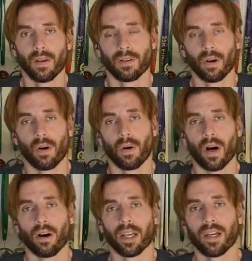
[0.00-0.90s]
so
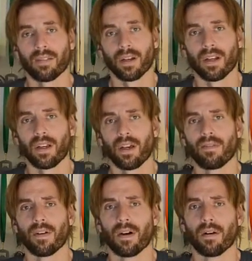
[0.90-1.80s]
I guess I give
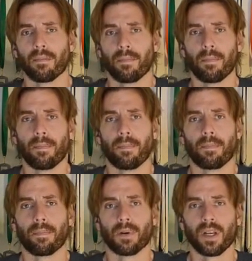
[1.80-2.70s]
a
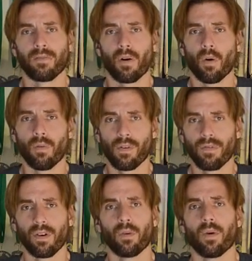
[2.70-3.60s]
brief
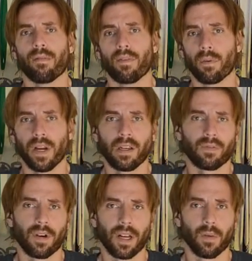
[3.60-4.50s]
overview of the race
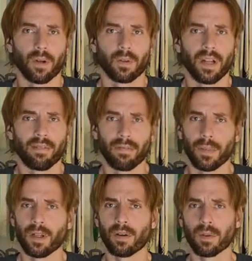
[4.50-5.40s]
for anyone who's not
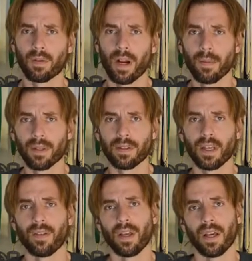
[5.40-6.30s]
familiar with Grandma's,
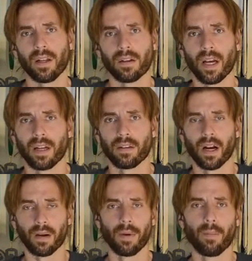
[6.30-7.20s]
and then kind of
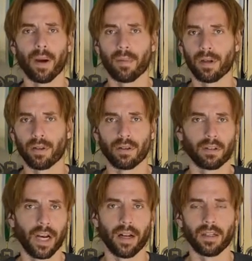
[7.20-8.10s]
talk about my personal
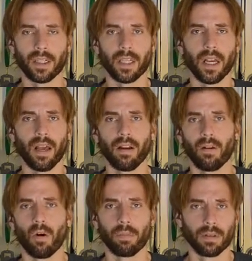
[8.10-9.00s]
strategy and
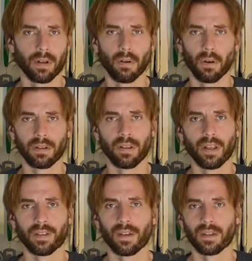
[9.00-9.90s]
hopes and goals and
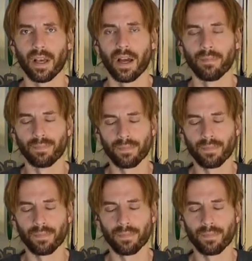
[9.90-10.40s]
things like that.